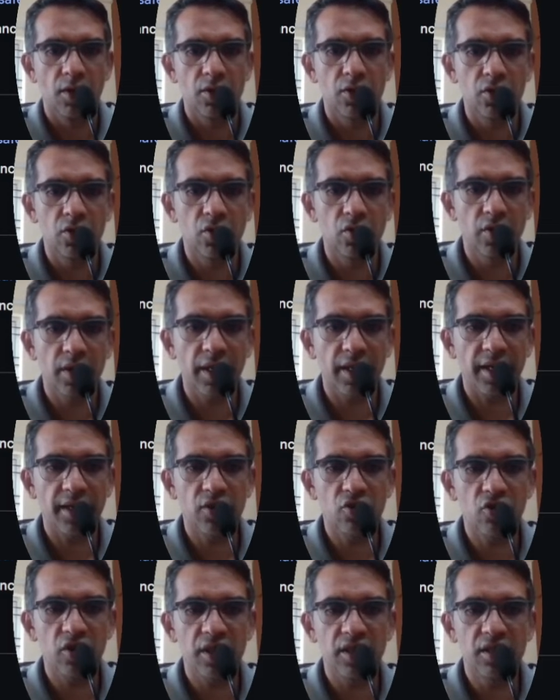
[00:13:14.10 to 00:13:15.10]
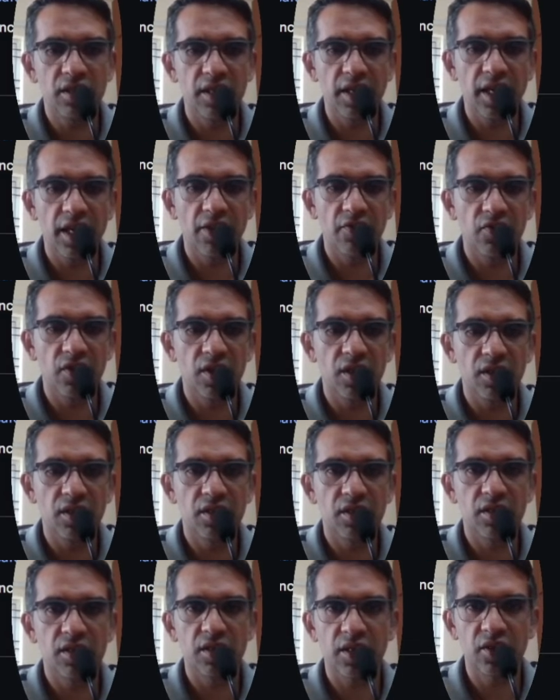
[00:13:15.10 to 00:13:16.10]
so you can actually save these
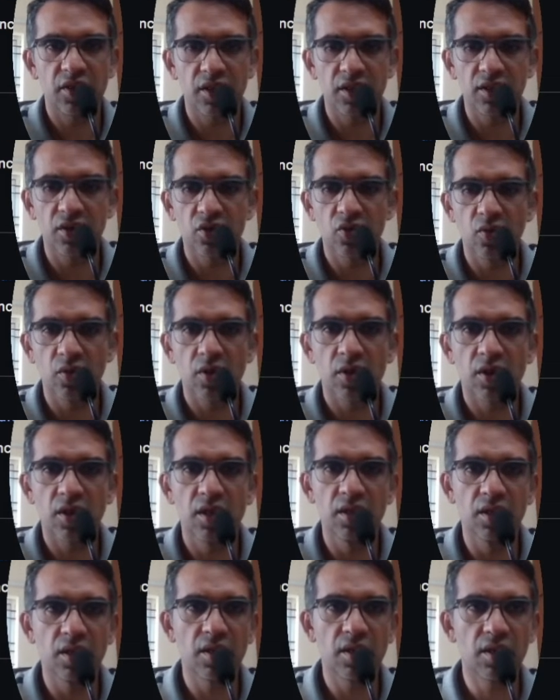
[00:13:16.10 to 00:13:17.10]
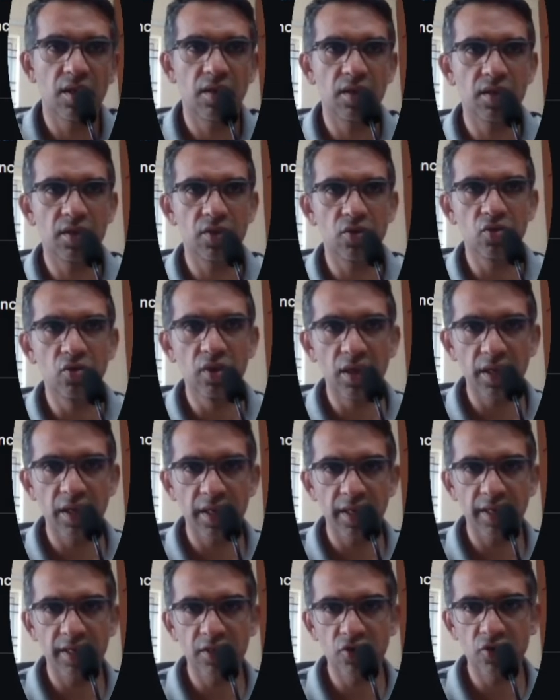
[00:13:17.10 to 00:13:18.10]
sessions over here in the google
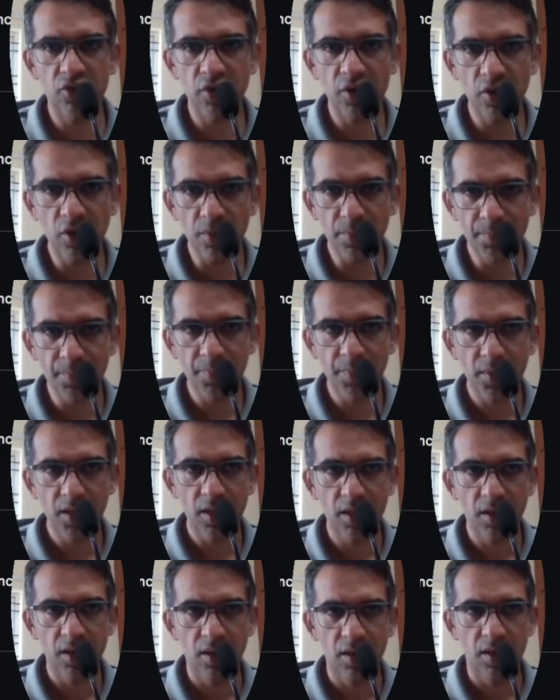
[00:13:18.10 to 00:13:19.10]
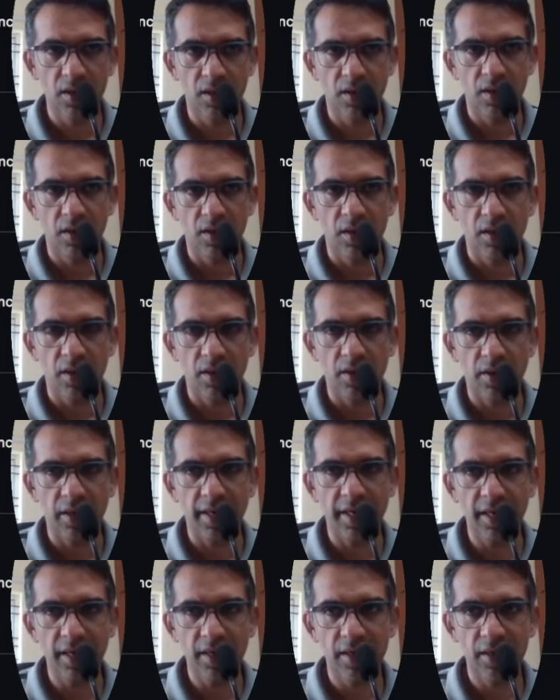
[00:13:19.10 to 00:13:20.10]
ai studio
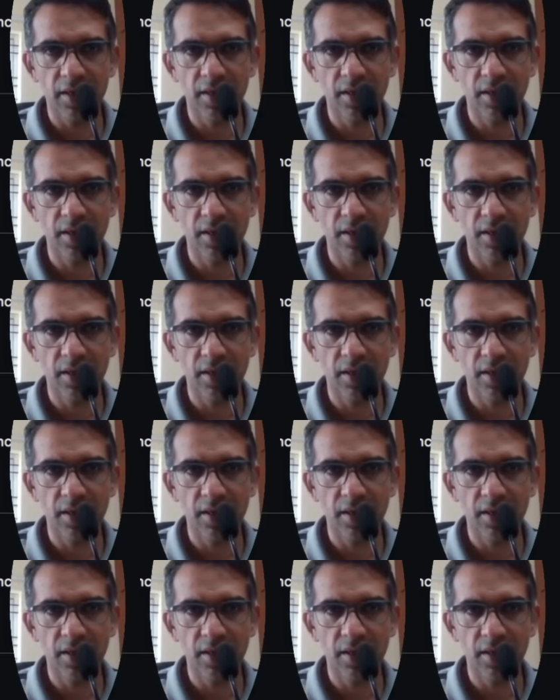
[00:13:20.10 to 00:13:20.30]
right